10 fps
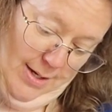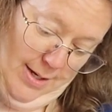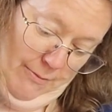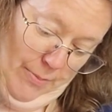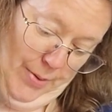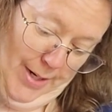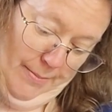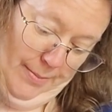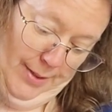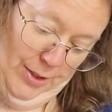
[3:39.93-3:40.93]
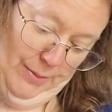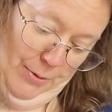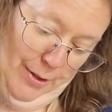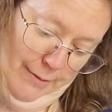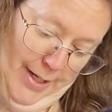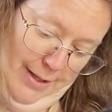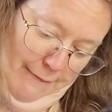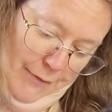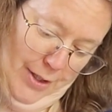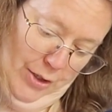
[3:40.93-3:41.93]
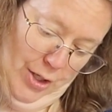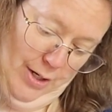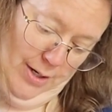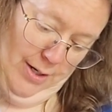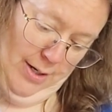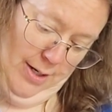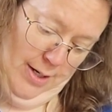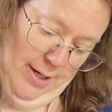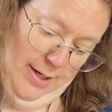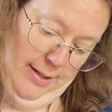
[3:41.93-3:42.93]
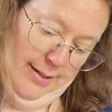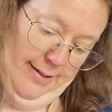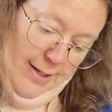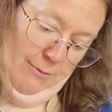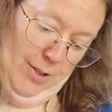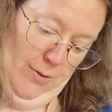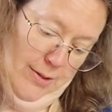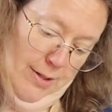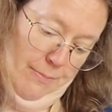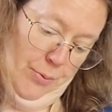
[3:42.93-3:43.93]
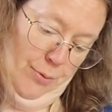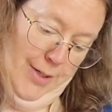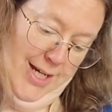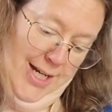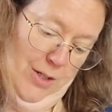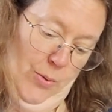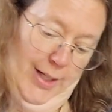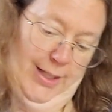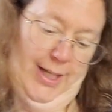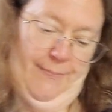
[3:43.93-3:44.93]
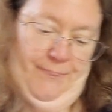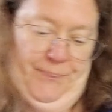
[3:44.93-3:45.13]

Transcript: I will probably just put it right in the fridge, because they will use it up pretty quickly.